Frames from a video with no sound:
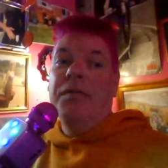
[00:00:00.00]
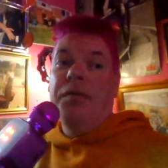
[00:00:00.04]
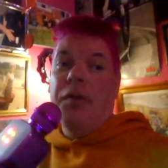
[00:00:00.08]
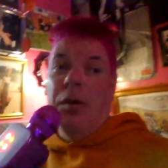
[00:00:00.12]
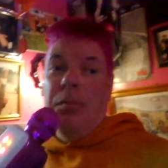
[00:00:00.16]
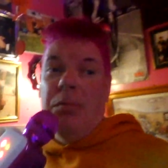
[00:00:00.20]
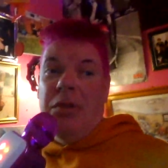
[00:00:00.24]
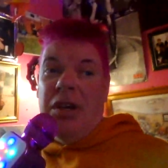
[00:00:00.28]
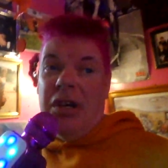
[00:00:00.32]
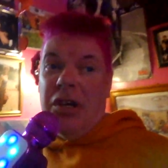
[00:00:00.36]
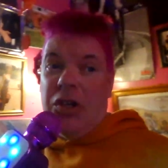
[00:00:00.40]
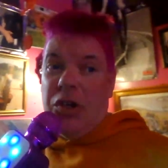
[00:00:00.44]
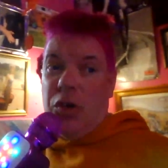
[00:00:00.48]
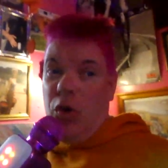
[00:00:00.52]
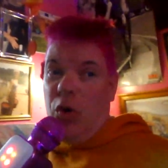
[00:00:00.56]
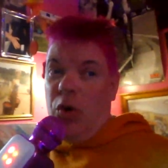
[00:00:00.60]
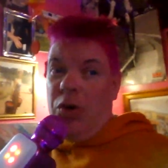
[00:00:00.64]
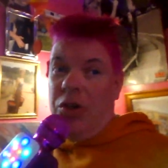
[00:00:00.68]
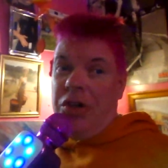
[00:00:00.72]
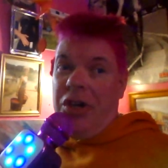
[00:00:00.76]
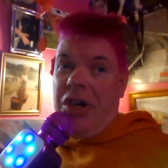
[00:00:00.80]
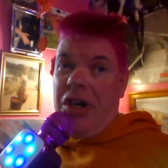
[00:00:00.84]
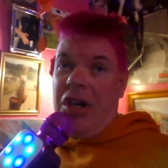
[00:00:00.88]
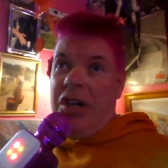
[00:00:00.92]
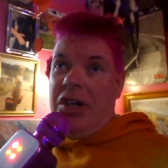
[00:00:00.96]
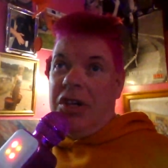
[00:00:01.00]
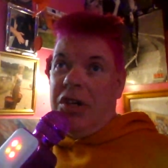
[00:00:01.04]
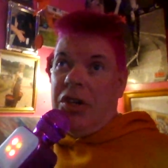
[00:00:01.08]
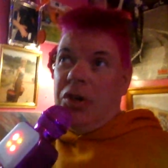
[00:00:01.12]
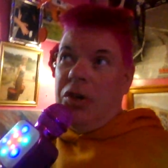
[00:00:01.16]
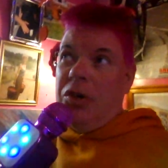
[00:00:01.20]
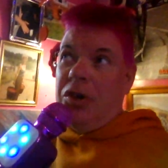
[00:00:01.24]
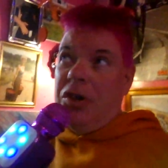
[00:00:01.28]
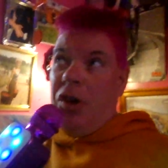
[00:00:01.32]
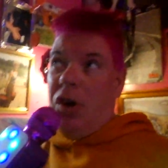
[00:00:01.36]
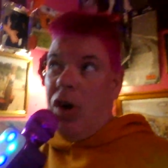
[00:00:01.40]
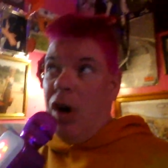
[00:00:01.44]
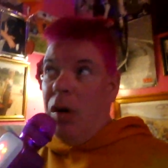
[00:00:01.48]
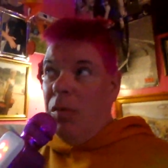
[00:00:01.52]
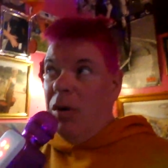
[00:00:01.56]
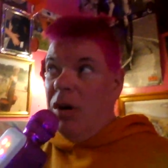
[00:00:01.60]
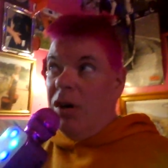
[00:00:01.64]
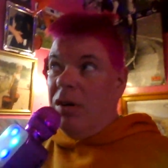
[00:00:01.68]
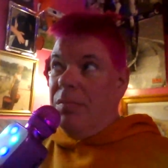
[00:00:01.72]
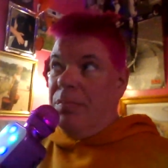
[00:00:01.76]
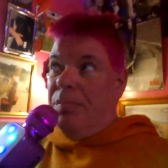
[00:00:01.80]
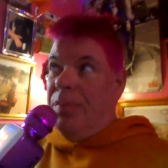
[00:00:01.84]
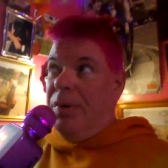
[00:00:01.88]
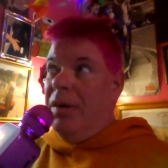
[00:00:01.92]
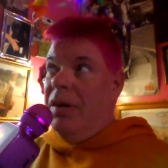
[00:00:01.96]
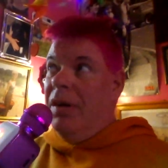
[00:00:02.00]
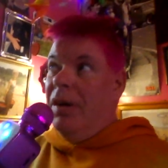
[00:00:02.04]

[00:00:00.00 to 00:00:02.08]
from the Associates used to come up,